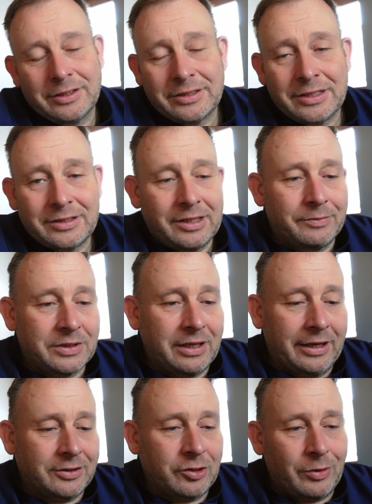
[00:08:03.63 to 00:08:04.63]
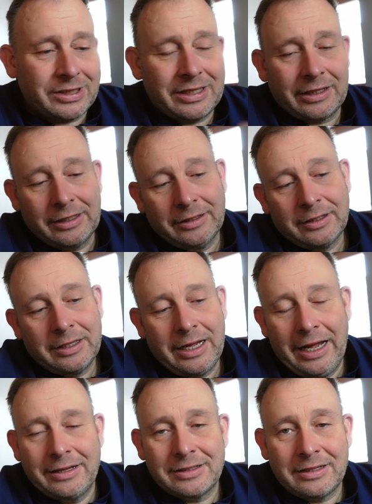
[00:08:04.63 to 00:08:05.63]
systems like terrestrial
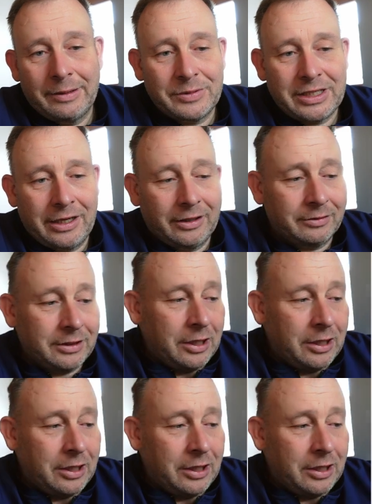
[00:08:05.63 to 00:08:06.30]
and SLAM scanner.